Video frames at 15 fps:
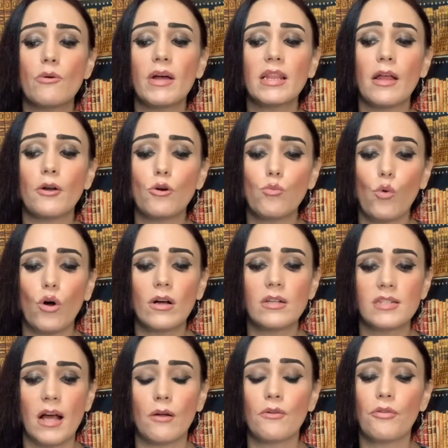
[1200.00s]
I let her walk
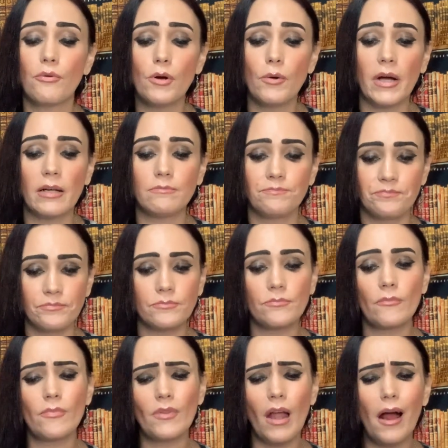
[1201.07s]
down through it.
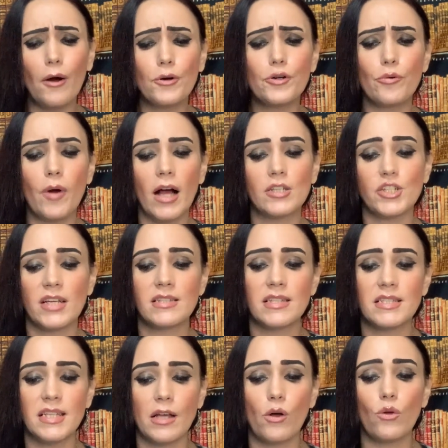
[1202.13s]
Our garage has a
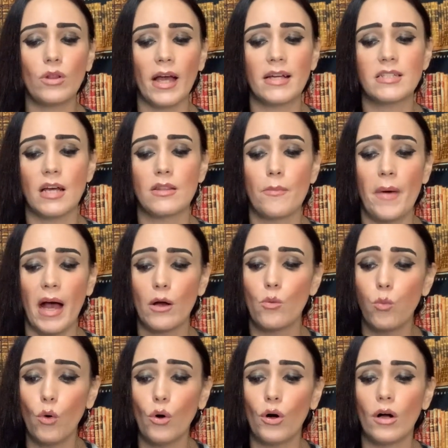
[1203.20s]
single light on the back
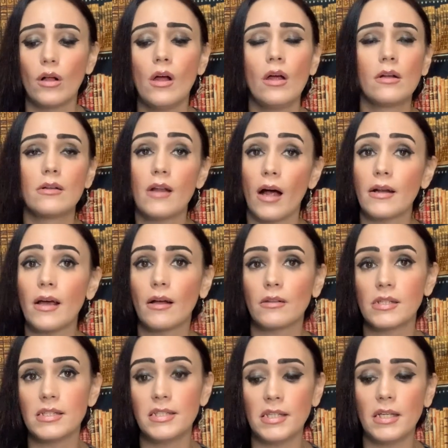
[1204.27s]
wall, not
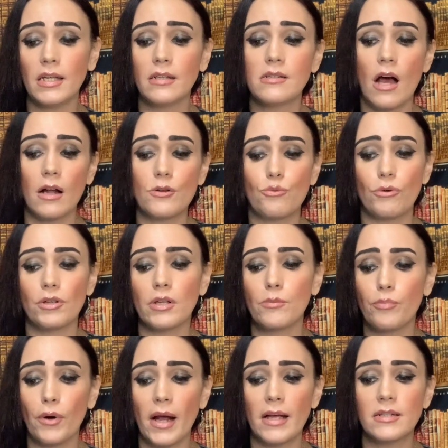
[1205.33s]
LED, not really
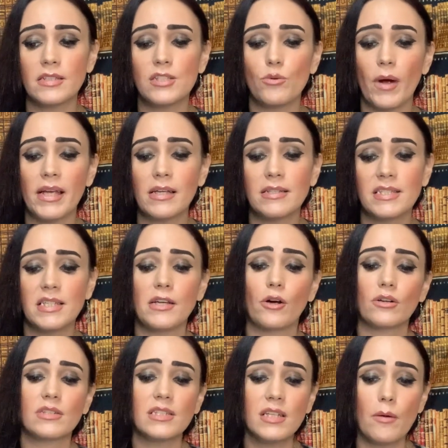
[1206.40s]
bright, so I can see her
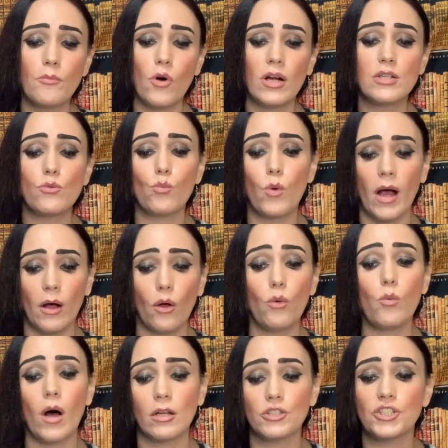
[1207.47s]
somewhat well
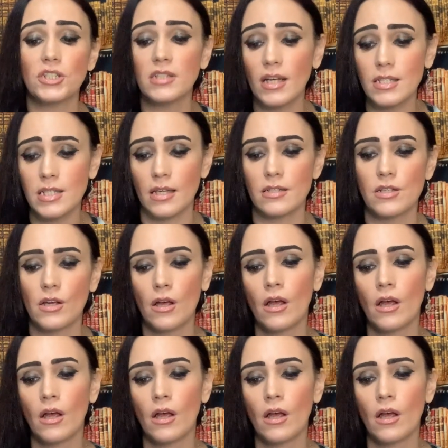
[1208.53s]
while she does it.